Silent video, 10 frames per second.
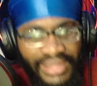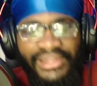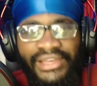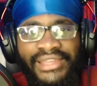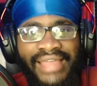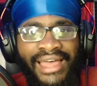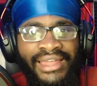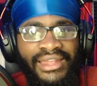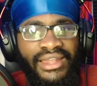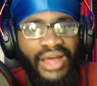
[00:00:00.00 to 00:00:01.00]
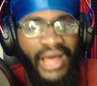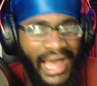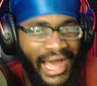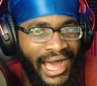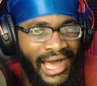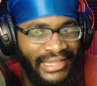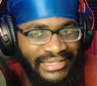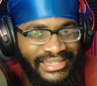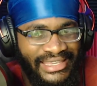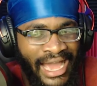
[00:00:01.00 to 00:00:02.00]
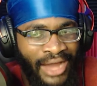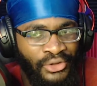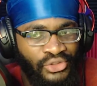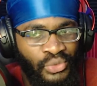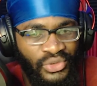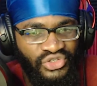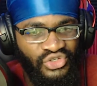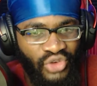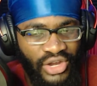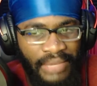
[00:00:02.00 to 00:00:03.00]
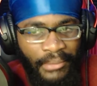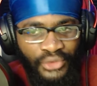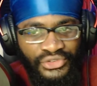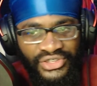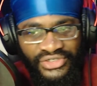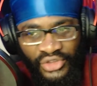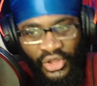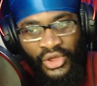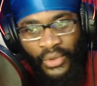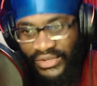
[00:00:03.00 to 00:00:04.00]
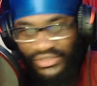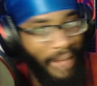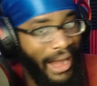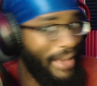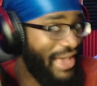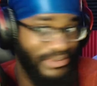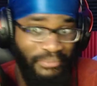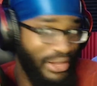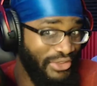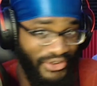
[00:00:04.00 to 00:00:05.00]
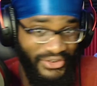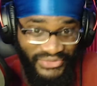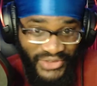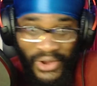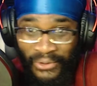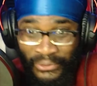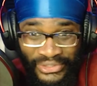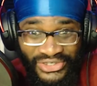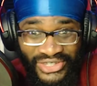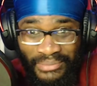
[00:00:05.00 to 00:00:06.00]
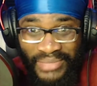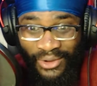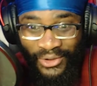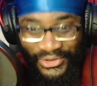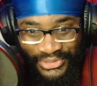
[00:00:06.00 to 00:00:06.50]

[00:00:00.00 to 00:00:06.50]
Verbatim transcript: at that! Ah, that's the counter to its strong emotions, which Mob has a bunch of. Ooh, this is gonna be awesome,